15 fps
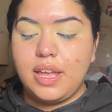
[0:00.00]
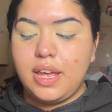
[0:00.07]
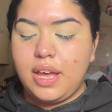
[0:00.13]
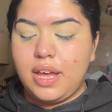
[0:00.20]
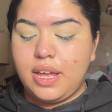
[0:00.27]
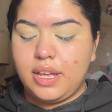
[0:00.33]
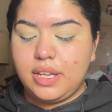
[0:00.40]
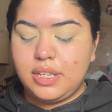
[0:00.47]

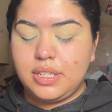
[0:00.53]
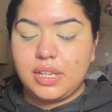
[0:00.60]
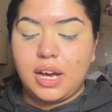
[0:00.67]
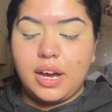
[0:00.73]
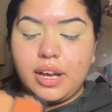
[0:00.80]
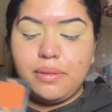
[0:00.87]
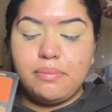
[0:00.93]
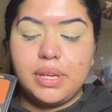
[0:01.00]
and
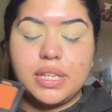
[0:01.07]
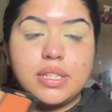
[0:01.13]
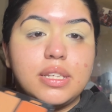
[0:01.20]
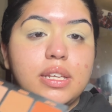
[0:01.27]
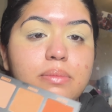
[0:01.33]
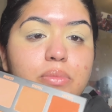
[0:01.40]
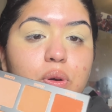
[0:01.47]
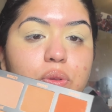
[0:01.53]
I mix
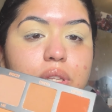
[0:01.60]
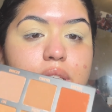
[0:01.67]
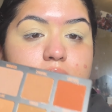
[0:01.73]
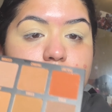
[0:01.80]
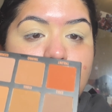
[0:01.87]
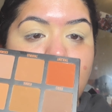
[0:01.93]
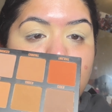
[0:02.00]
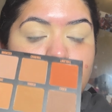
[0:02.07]
in both these
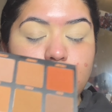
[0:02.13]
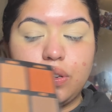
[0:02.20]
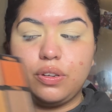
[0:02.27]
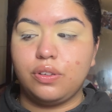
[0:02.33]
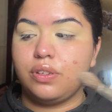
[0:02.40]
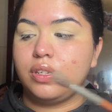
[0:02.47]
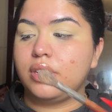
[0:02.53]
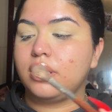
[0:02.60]

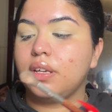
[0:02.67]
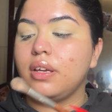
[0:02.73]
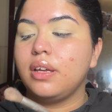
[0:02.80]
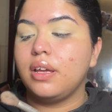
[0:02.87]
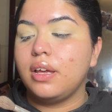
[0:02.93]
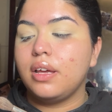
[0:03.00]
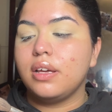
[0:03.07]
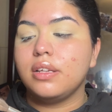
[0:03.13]
colors,
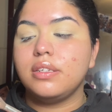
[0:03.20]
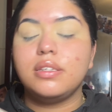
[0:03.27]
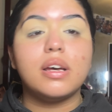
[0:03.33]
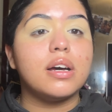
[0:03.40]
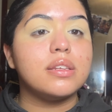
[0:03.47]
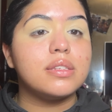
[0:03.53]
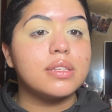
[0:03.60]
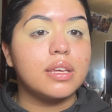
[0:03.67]

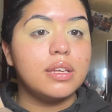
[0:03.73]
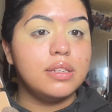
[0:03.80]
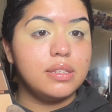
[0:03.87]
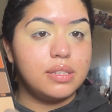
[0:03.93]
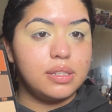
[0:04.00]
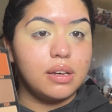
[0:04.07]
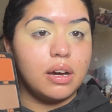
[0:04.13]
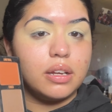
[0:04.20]
Dusk and
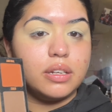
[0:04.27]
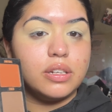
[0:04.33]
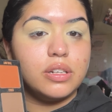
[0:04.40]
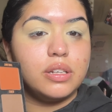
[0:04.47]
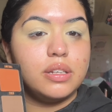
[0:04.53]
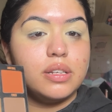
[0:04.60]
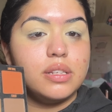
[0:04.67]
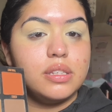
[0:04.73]

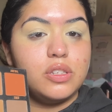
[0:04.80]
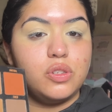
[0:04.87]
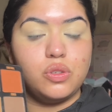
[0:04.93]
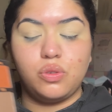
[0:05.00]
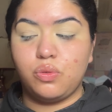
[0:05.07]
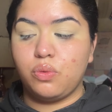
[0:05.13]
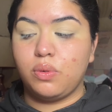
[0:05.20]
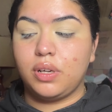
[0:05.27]
Sun,
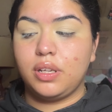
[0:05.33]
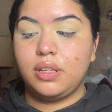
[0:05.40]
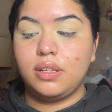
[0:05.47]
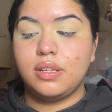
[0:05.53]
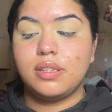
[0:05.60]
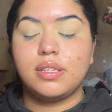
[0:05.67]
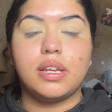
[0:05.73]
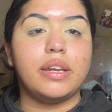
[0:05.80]
to
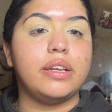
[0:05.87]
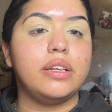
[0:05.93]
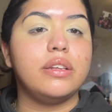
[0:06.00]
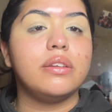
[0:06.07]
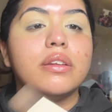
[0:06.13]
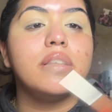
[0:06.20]
set it.